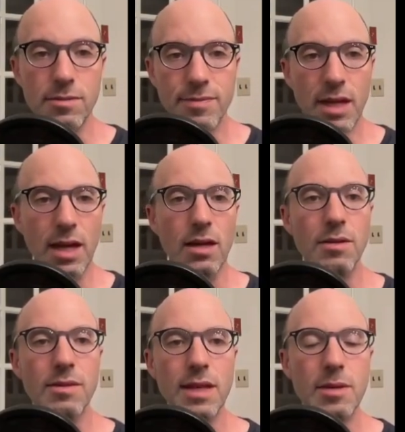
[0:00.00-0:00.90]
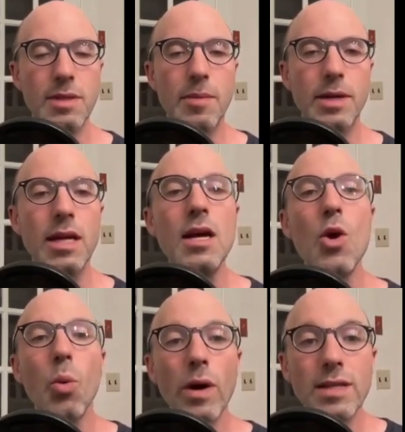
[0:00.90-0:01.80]
Ah, keeps happening.
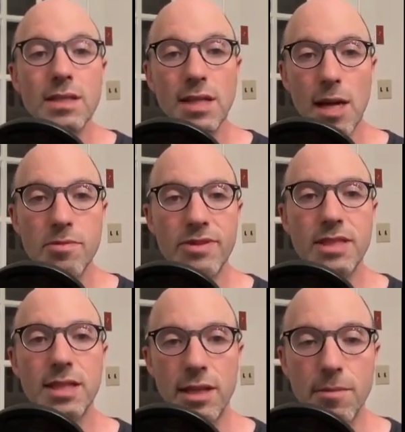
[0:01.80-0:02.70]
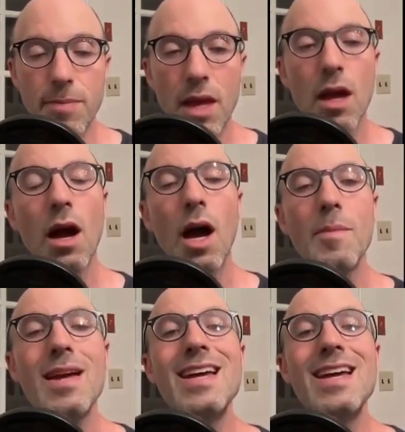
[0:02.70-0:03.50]
What is the type of this thing? Um,